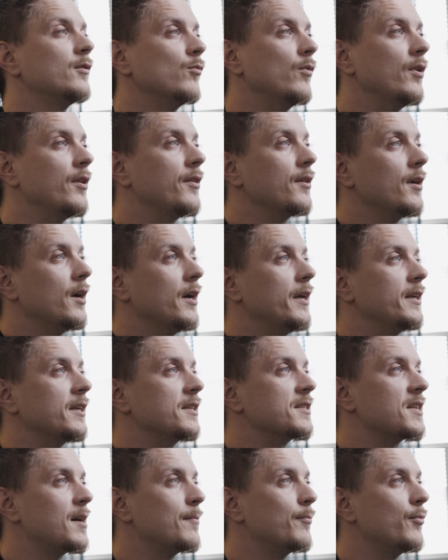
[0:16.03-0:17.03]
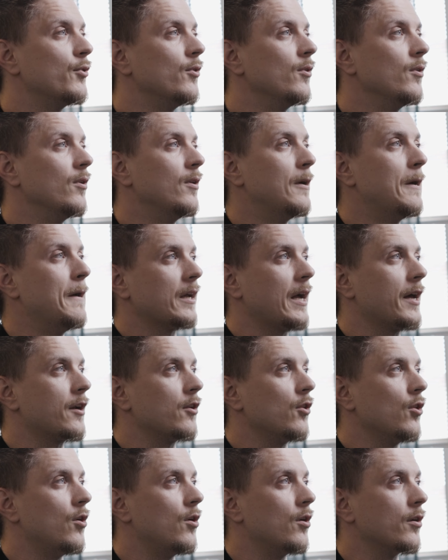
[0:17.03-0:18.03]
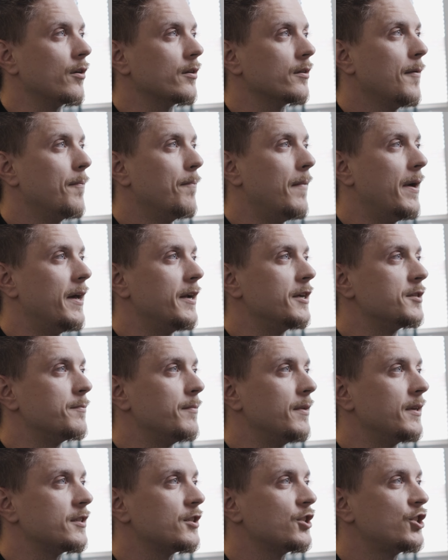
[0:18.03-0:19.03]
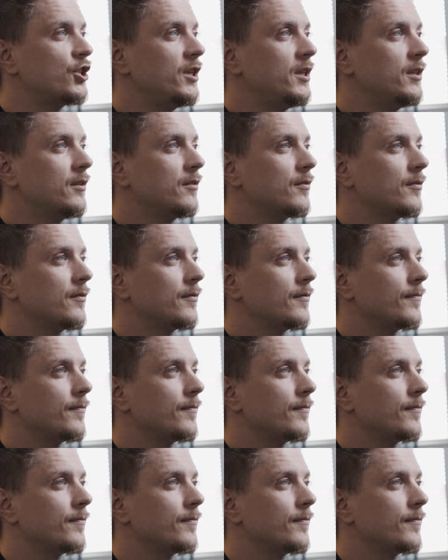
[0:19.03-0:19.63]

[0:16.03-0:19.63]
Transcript: with an example catalog management sheet.